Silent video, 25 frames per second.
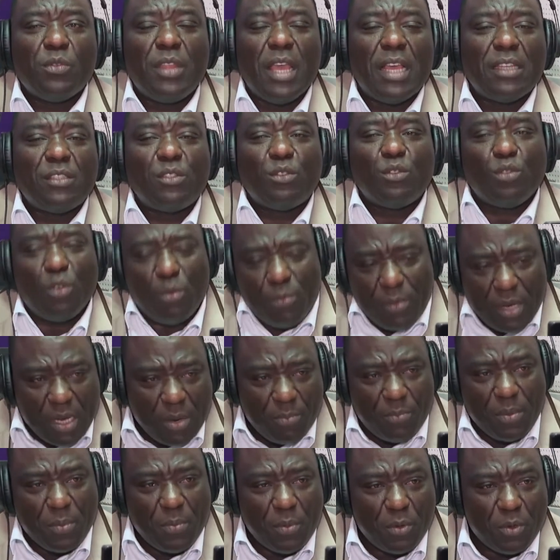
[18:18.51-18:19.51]
there are so many
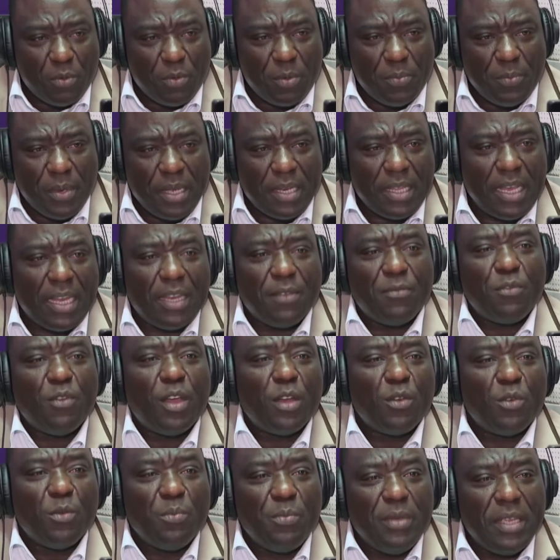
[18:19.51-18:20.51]
people to be met that if you
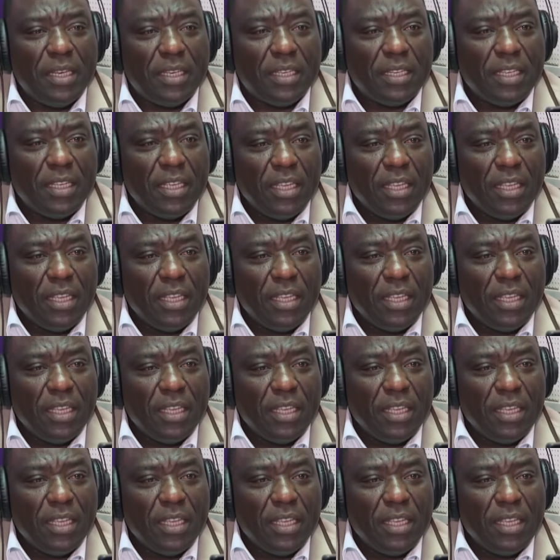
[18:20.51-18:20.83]
want to meet,